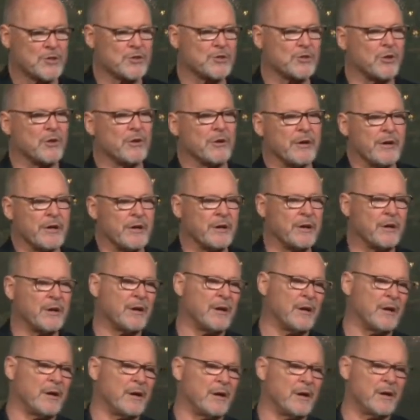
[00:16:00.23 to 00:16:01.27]
story
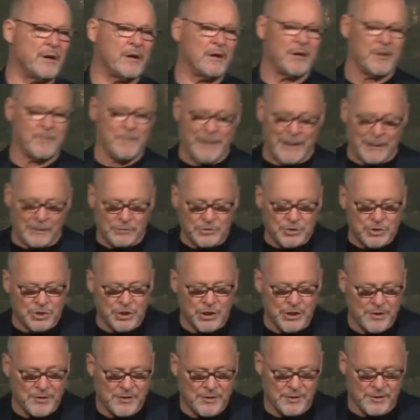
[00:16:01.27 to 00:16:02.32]
uh, about
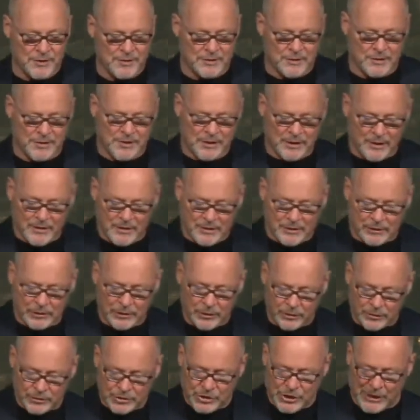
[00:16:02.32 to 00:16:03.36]
Jesus. It says in
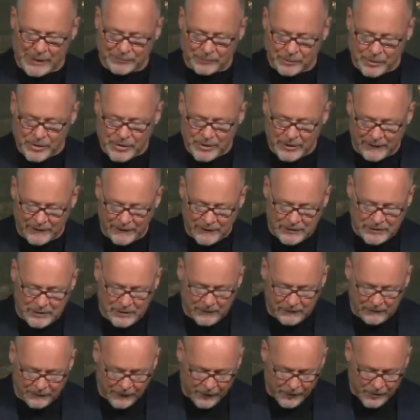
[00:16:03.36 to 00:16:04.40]
Luke chapter
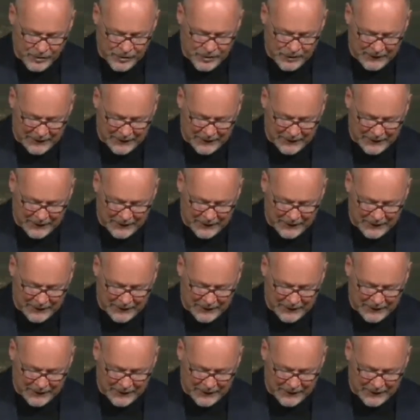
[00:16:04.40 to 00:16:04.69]
17, verse